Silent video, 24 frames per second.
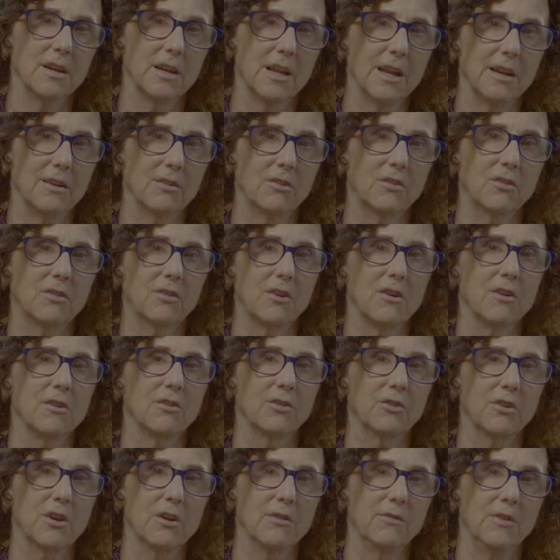against
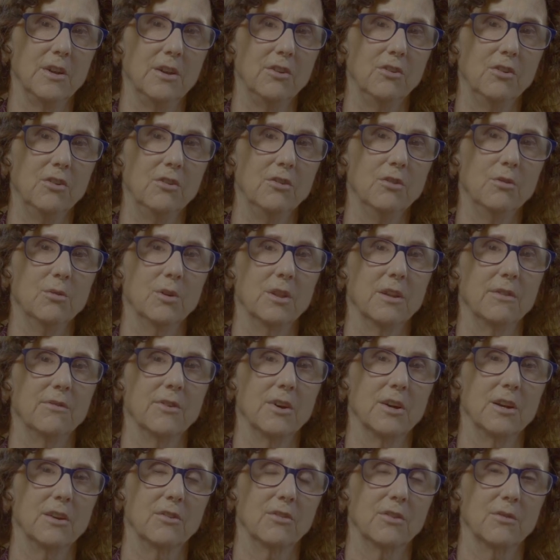SARS-CoV-2 and the
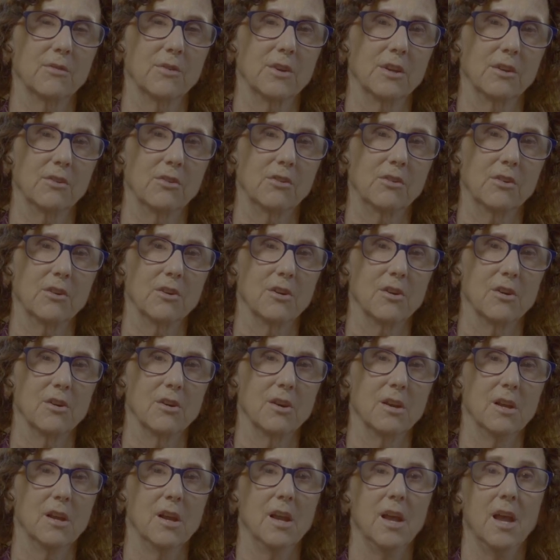variants of
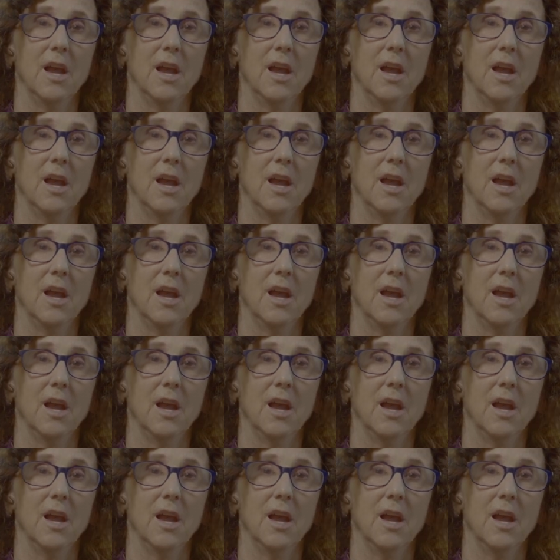concern.